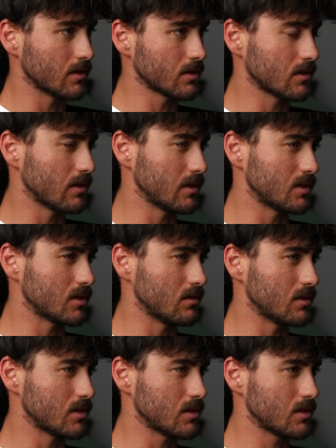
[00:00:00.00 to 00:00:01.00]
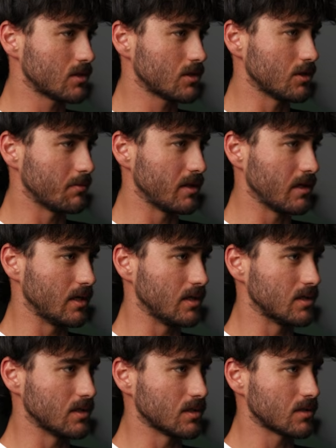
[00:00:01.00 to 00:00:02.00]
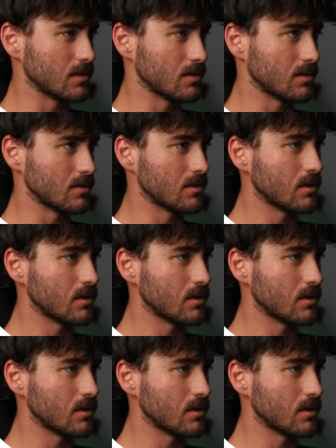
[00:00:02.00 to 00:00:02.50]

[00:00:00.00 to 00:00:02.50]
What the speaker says: So this should be the easiest to do.